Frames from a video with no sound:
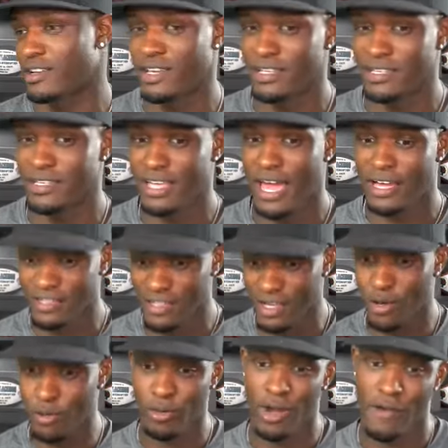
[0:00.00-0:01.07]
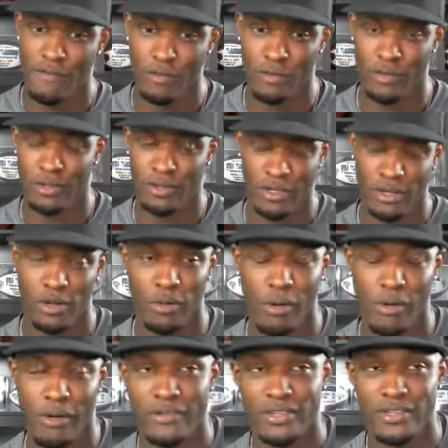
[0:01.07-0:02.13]
to get taxed on whatever, you know,
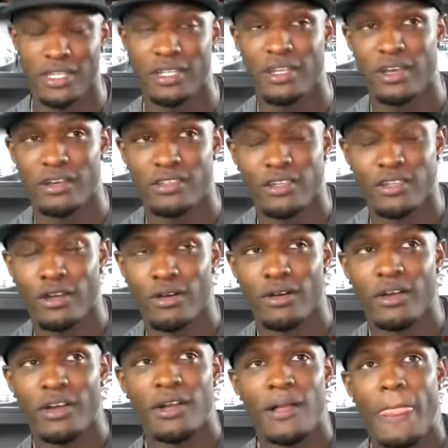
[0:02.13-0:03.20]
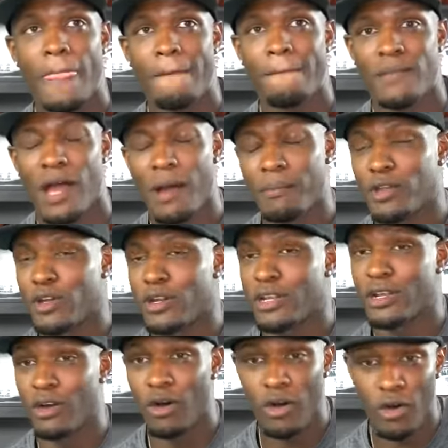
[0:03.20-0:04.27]
whatever is in there. So I'm
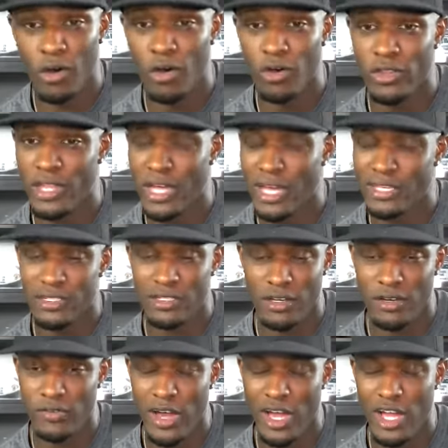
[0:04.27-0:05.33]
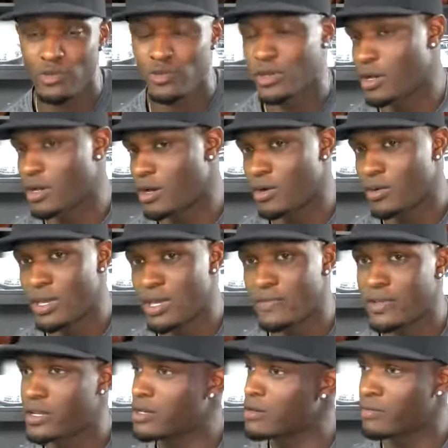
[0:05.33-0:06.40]
learning all of that stuff as we go.
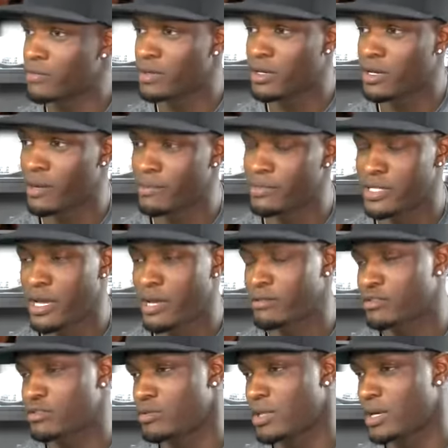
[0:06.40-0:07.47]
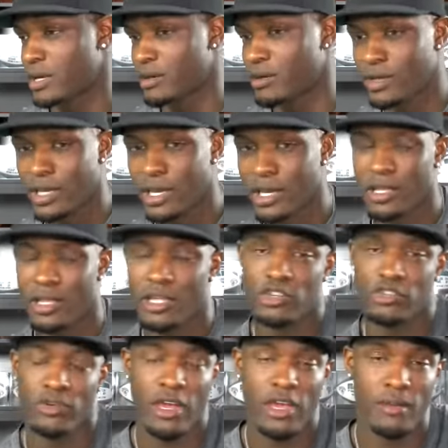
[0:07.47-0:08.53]
Even comes down to like, okay, like
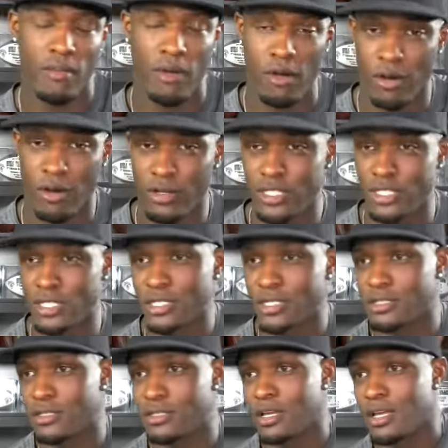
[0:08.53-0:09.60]
trademarks and